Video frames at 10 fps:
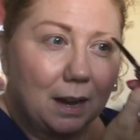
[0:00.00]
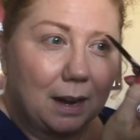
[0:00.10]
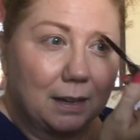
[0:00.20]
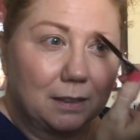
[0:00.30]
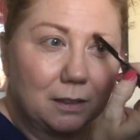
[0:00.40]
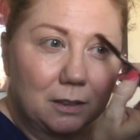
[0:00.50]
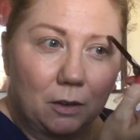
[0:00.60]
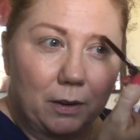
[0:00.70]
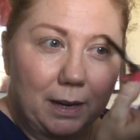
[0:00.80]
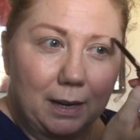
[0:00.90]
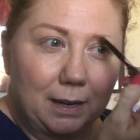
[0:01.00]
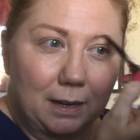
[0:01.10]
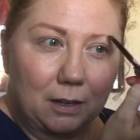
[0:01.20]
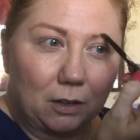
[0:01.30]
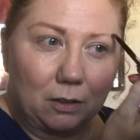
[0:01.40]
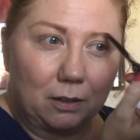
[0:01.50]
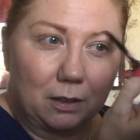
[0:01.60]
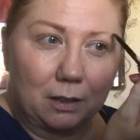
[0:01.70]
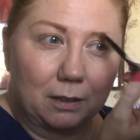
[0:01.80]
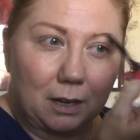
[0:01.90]
I go ahead and
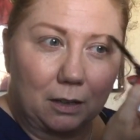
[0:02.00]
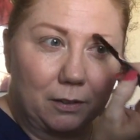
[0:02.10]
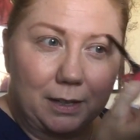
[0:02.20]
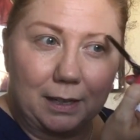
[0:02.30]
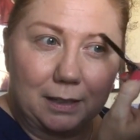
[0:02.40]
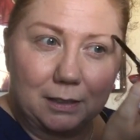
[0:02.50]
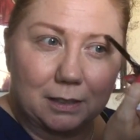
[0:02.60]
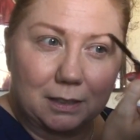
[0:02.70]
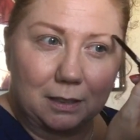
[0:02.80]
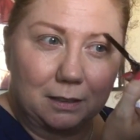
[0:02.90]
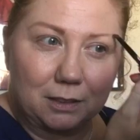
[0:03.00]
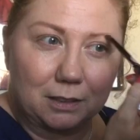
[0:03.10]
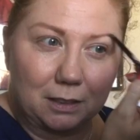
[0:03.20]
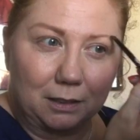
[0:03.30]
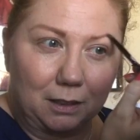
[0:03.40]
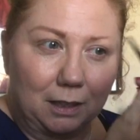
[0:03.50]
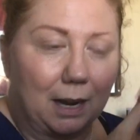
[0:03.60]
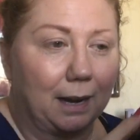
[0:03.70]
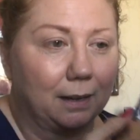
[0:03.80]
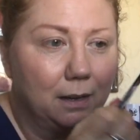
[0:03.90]
color it in, just a little
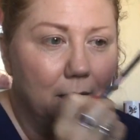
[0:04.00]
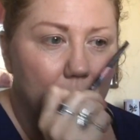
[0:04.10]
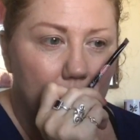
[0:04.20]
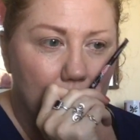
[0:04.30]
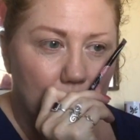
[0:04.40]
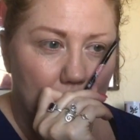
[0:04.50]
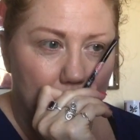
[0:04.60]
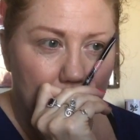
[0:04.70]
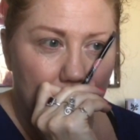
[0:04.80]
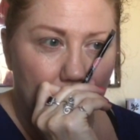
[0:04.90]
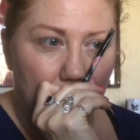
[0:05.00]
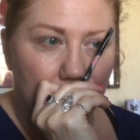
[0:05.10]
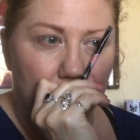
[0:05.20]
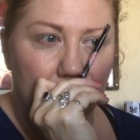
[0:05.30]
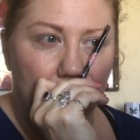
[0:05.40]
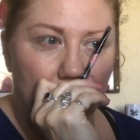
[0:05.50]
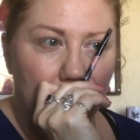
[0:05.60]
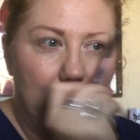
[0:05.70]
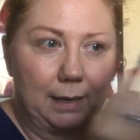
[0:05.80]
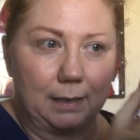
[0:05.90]
line. Make sure I'm getting everything
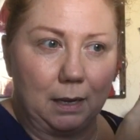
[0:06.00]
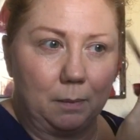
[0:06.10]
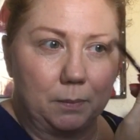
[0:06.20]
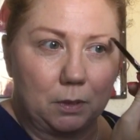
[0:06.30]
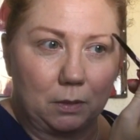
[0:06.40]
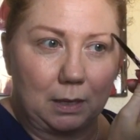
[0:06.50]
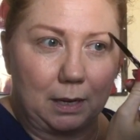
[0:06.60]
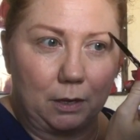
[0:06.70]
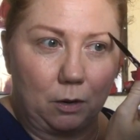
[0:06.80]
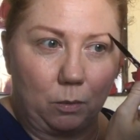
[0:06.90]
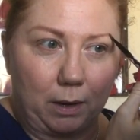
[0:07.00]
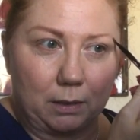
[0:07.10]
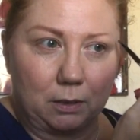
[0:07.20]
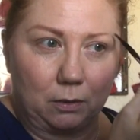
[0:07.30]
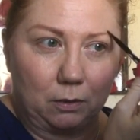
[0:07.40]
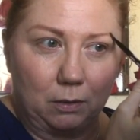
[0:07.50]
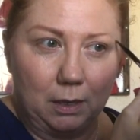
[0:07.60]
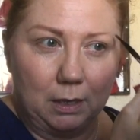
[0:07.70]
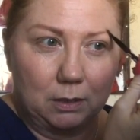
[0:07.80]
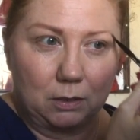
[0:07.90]
all lined up so that I know where to
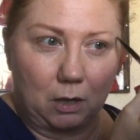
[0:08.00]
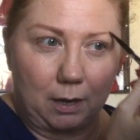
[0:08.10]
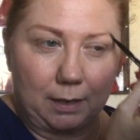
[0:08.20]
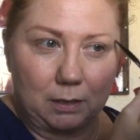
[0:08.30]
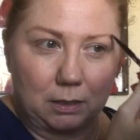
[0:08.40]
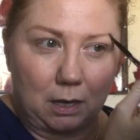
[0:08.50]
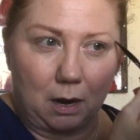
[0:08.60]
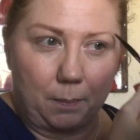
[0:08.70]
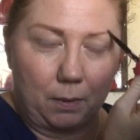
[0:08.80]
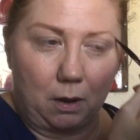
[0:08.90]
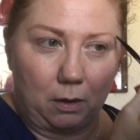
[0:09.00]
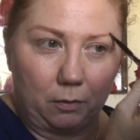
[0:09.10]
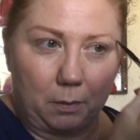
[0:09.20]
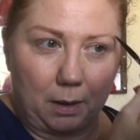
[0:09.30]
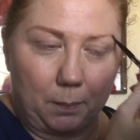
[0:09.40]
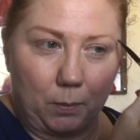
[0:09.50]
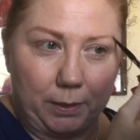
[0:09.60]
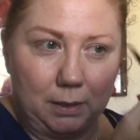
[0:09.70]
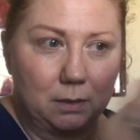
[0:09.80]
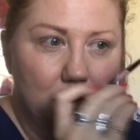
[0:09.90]
start and stop all of my
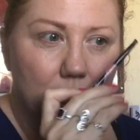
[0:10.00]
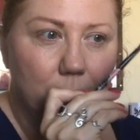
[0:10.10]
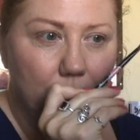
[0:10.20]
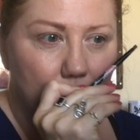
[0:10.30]
points.